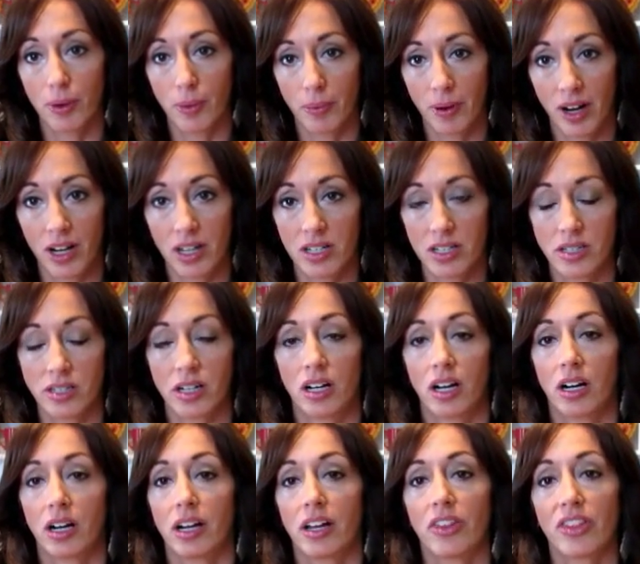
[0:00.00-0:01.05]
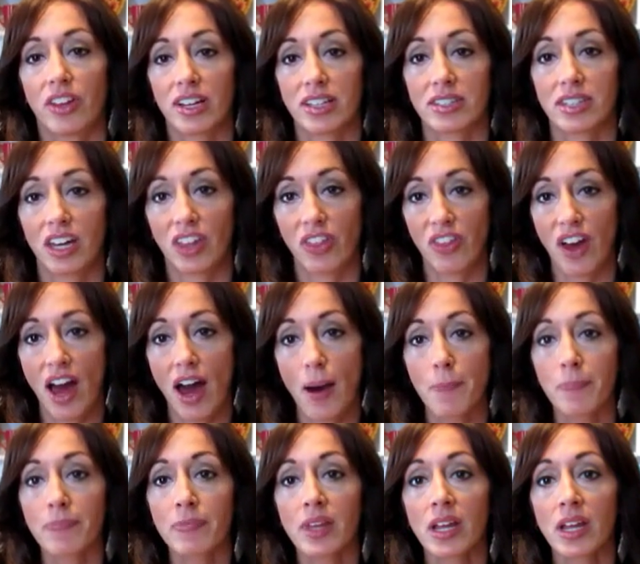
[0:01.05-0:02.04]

prepare dessert, and things like that.